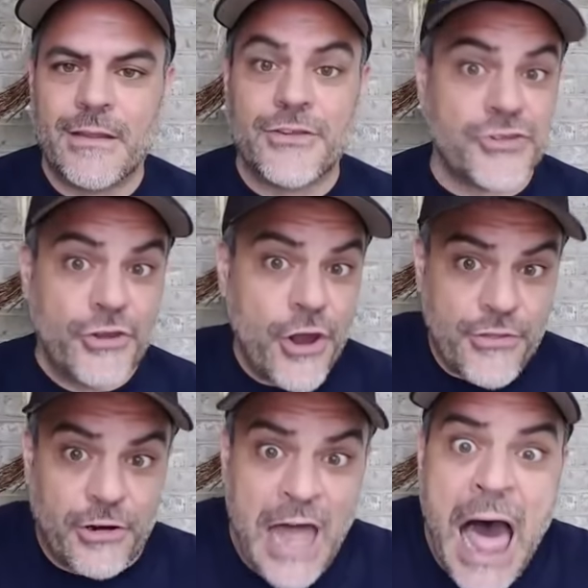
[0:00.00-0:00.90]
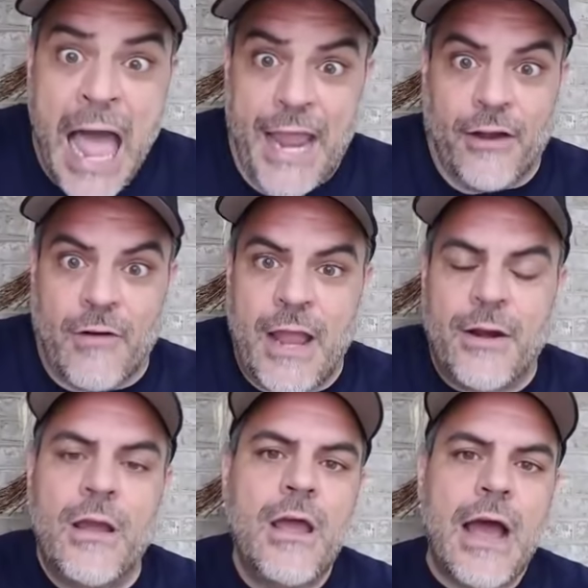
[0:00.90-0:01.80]
So you know they're lying,
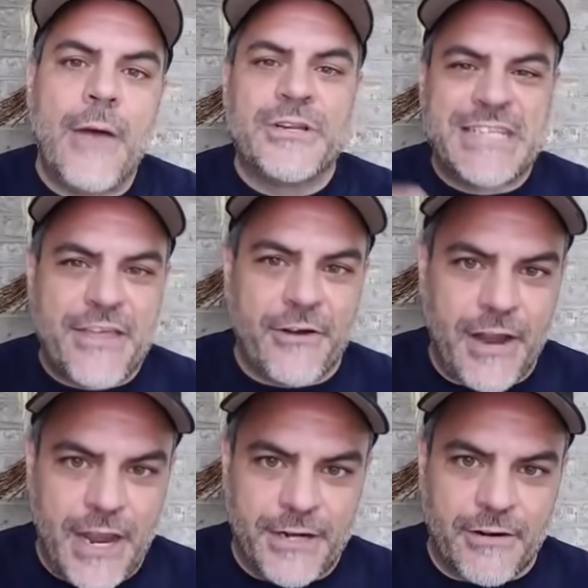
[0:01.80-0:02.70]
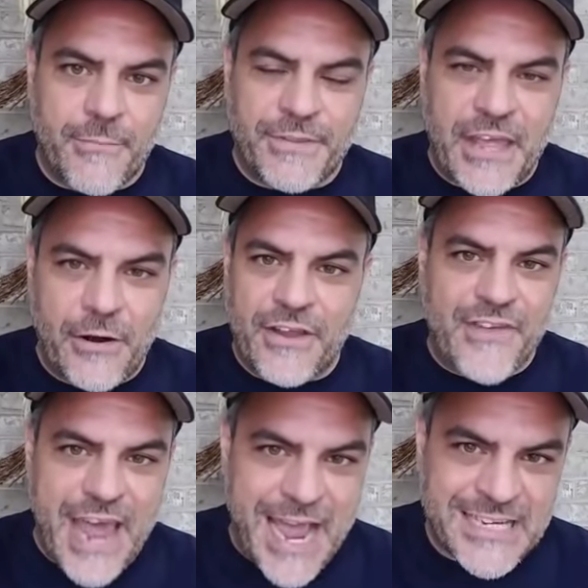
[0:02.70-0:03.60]
right? I would say they're ignorant, but they don't
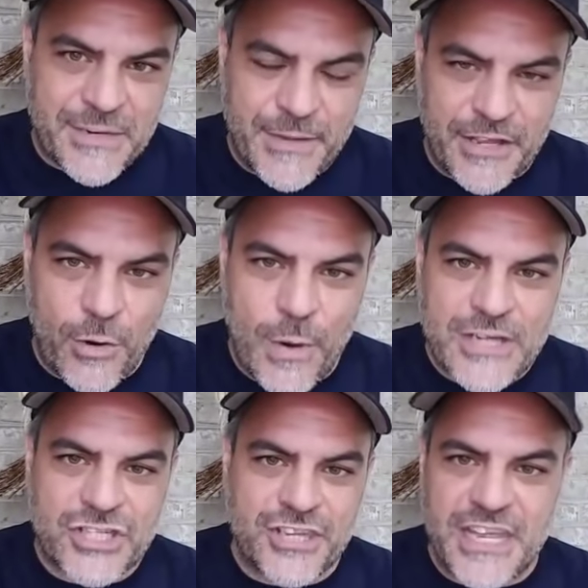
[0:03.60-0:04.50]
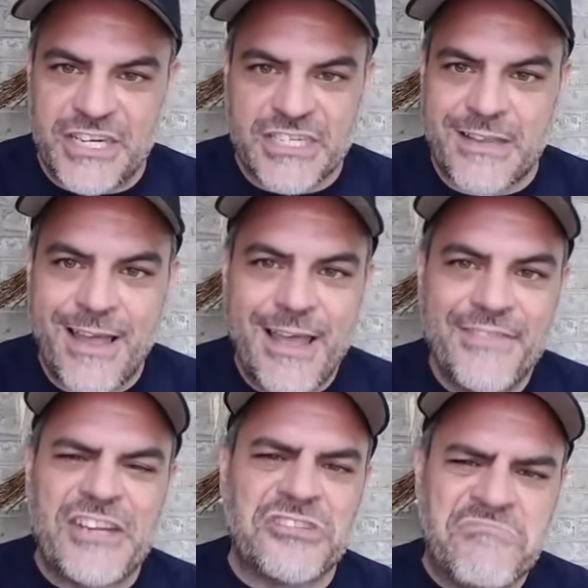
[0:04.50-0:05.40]
even ask me the question. They just
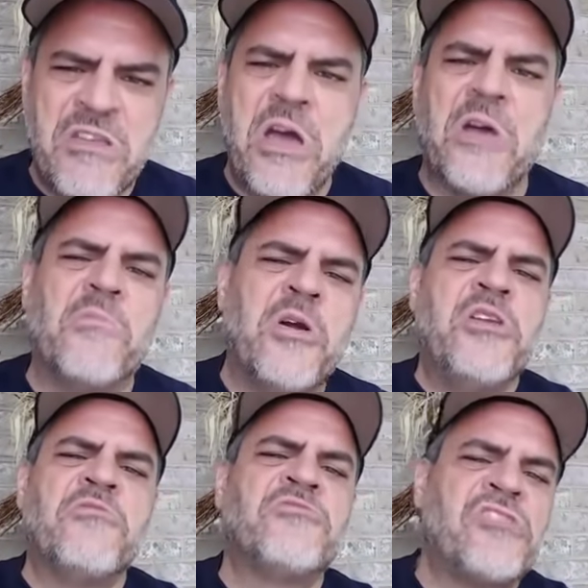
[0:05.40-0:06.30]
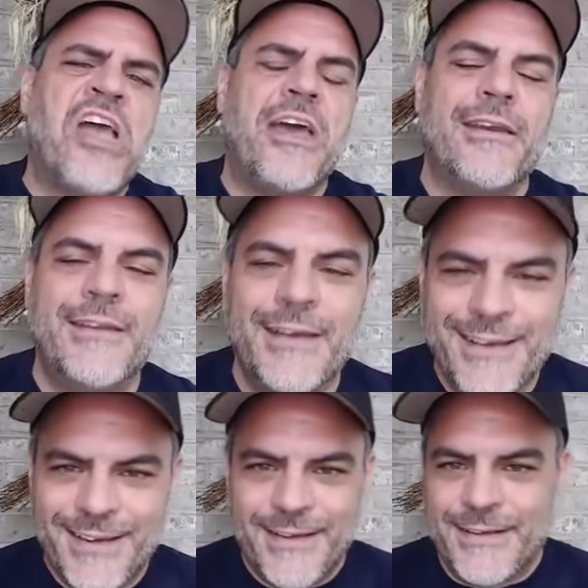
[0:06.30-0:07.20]
they just you know, what are you saying?
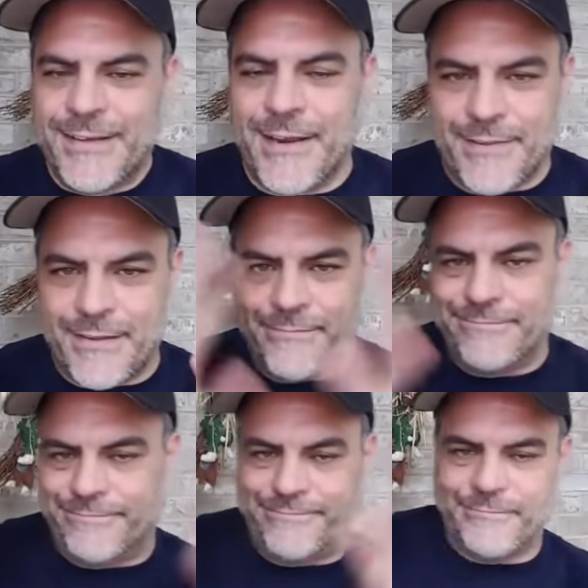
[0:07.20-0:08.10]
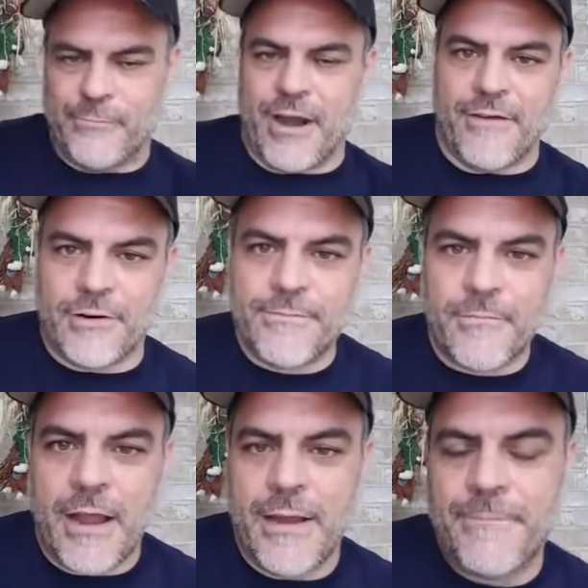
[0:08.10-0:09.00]
Yeah, they, whatever,
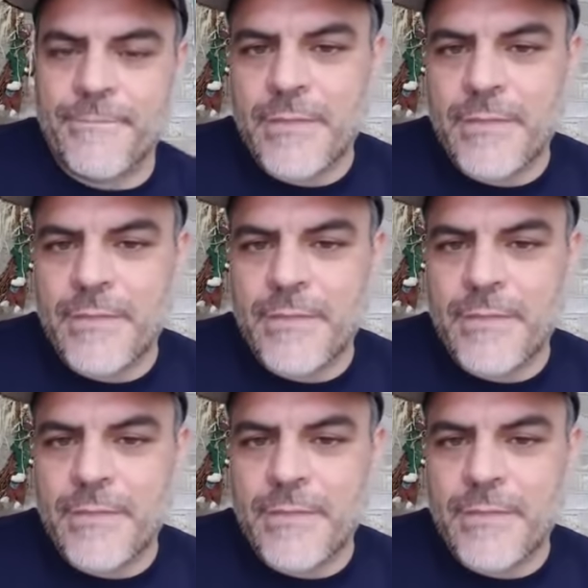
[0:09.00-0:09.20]
right?